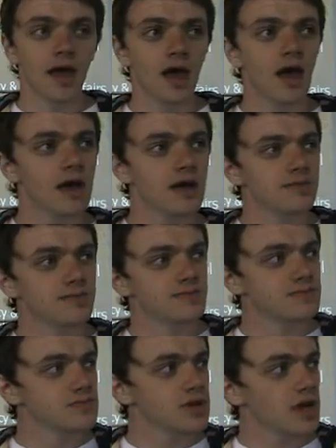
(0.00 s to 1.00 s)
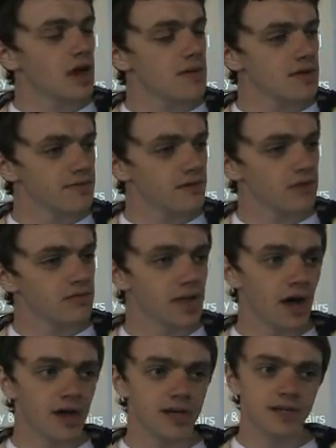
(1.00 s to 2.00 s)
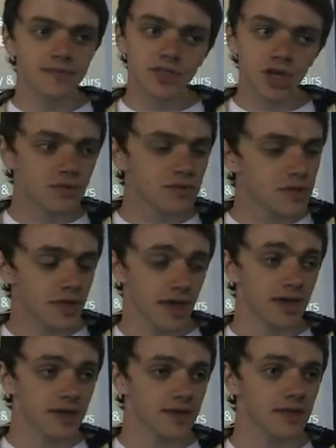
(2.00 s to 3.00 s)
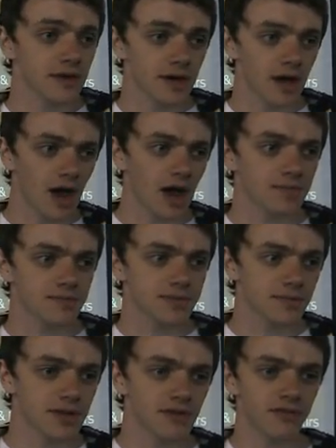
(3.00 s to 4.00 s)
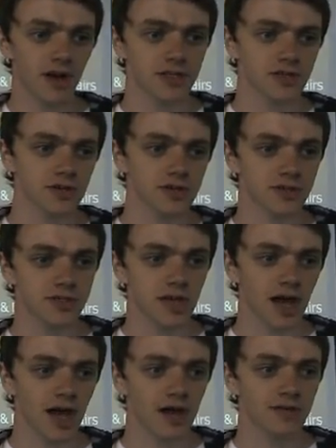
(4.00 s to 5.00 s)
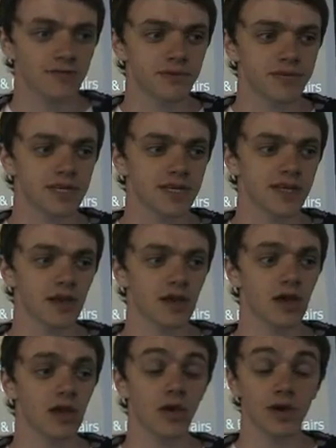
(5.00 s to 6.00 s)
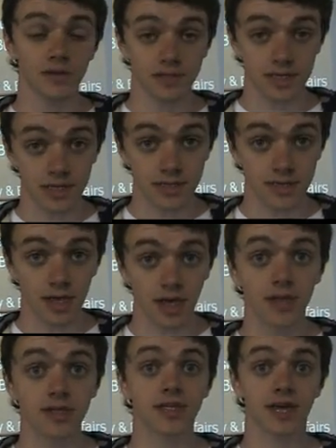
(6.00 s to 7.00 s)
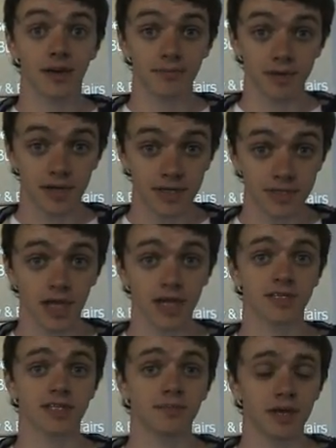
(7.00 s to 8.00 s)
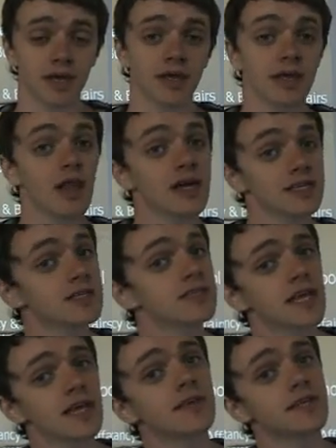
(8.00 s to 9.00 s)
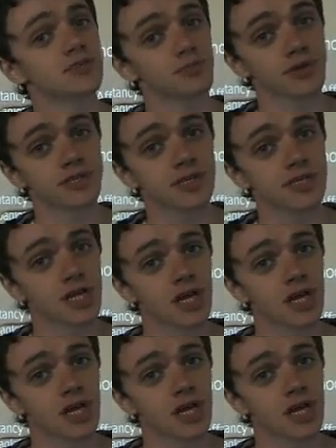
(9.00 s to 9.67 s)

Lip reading: Would it harm their involvement? I don't think that arms manufacturers have particular loyalties to companies. Like I said, BAE likes to say that it's British,